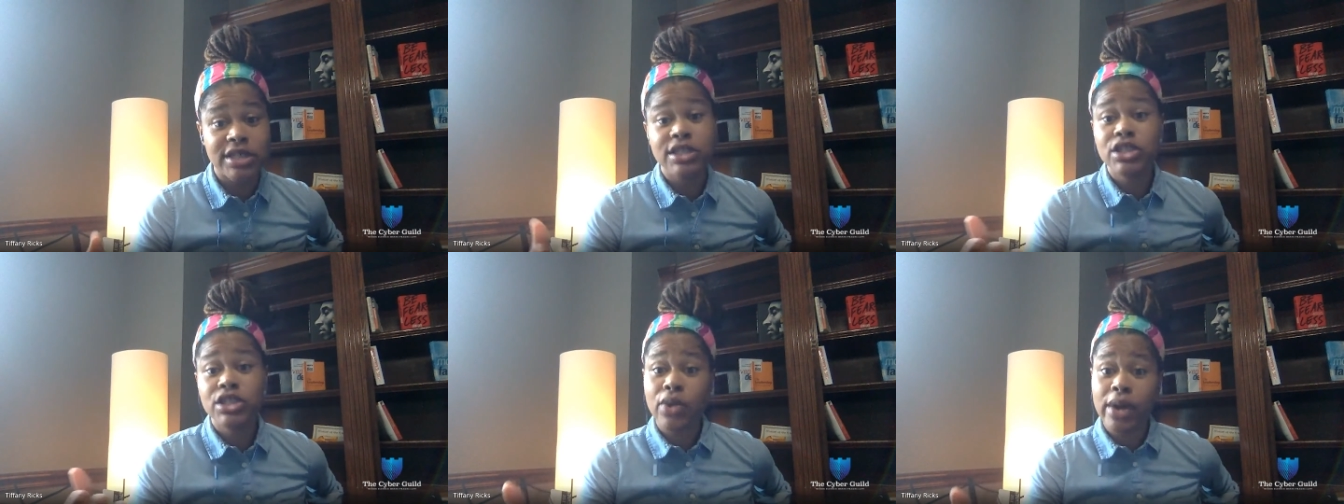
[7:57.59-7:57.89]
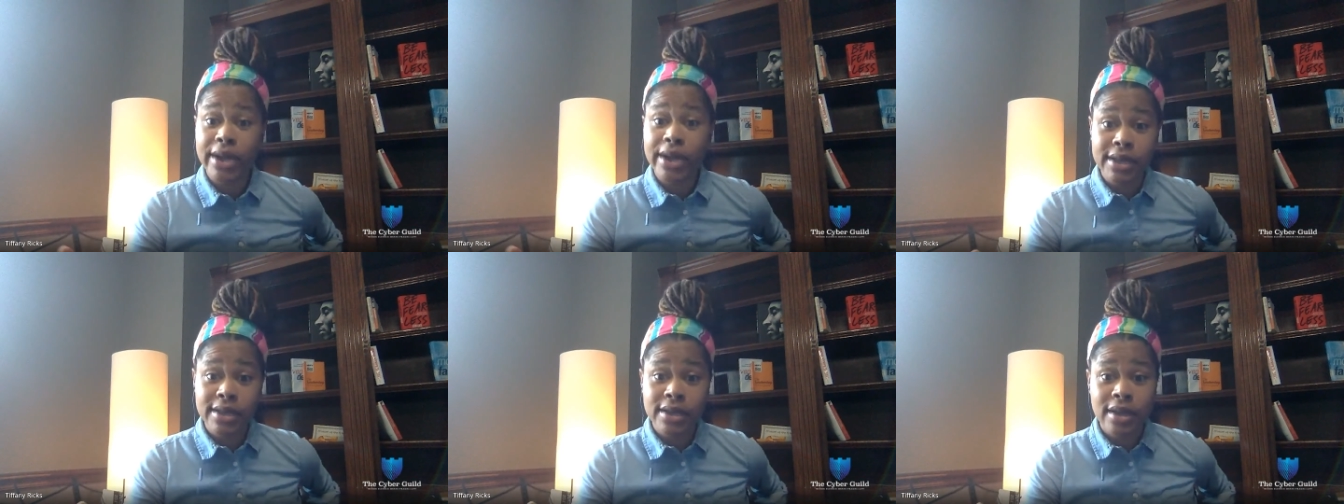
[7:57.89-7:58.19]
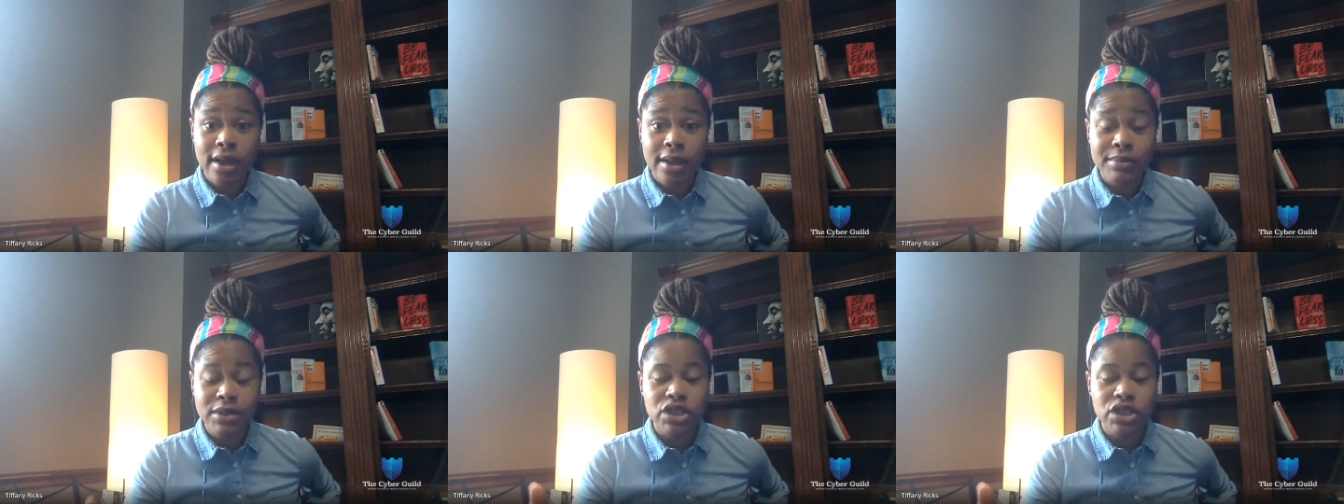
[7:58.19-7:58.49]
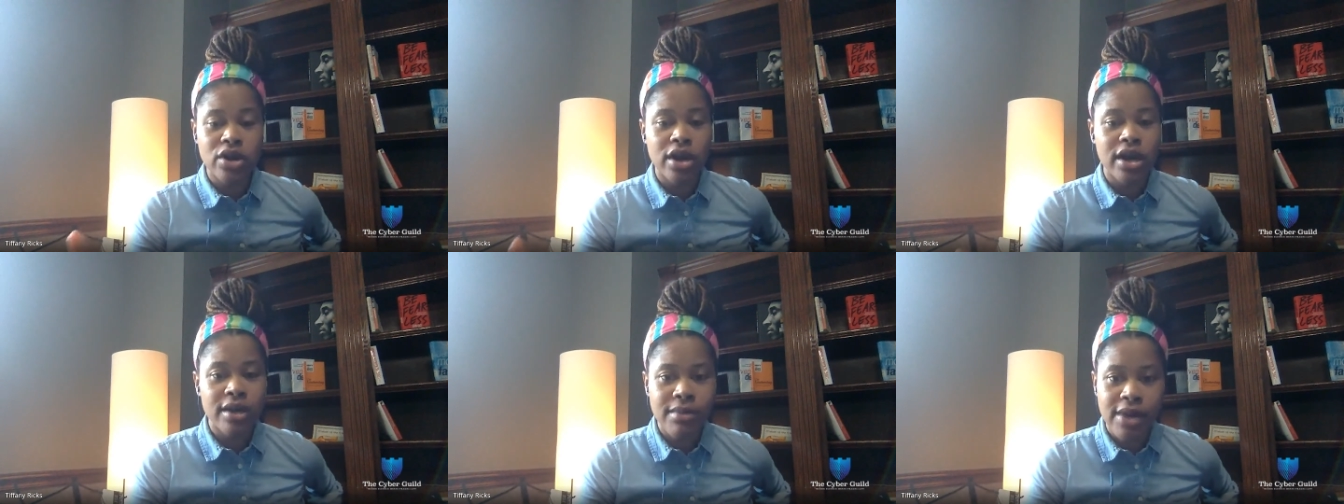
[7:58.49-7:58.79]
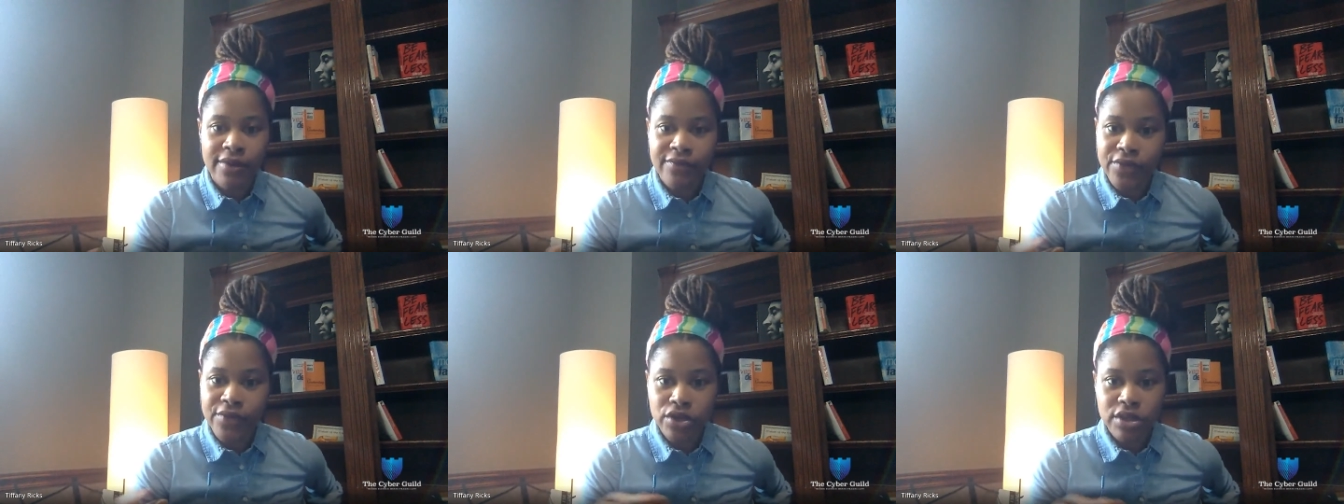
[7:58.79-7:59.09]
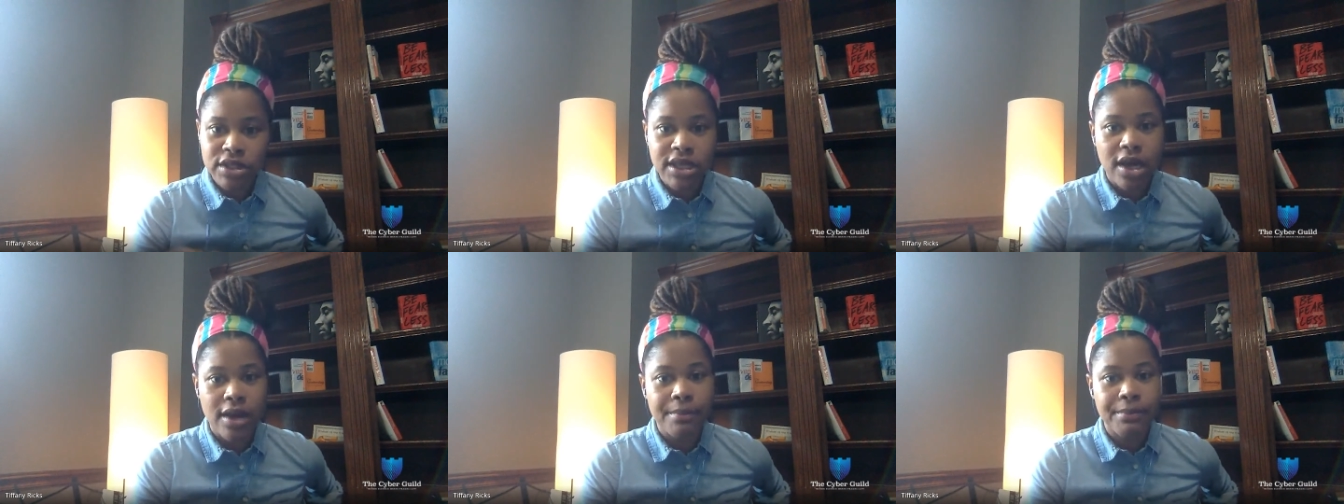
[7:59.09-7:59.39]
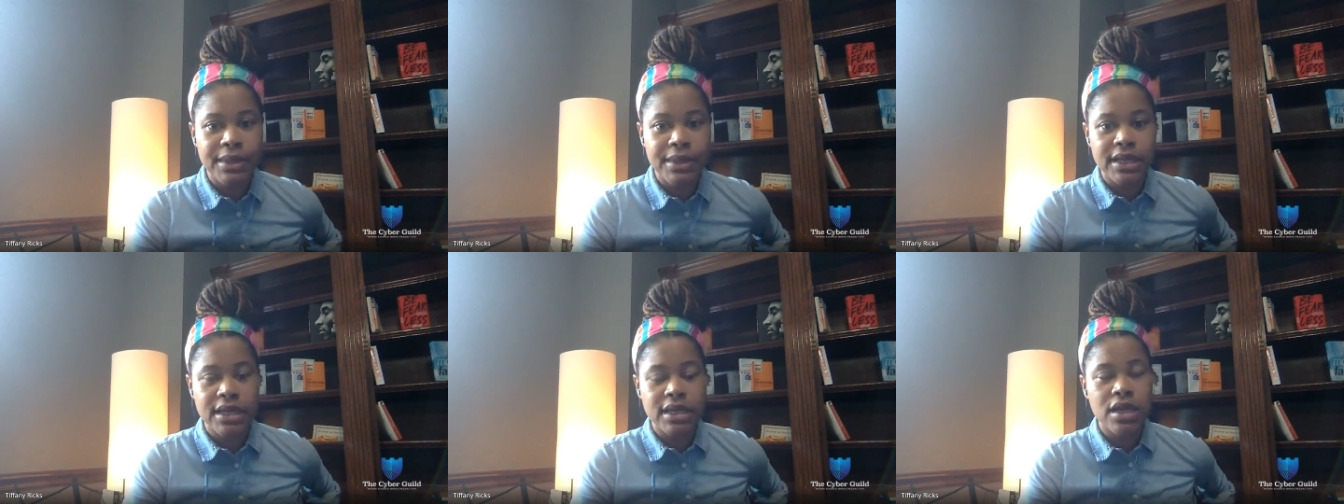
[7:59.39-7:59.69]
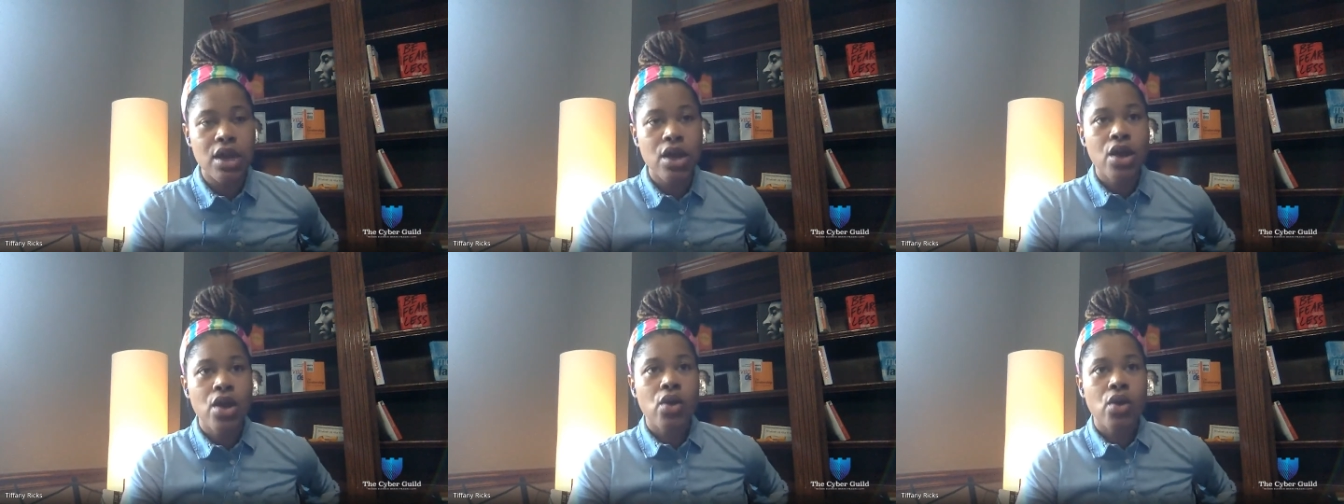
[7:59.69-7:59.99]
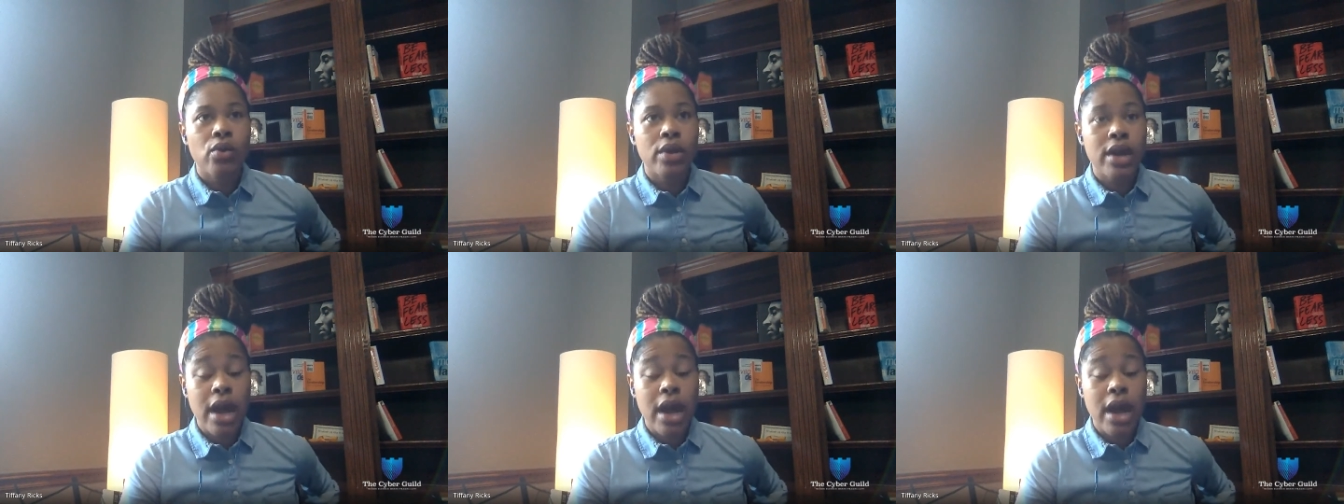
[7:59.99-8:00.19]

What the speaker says: And so I ended up starting my first company when I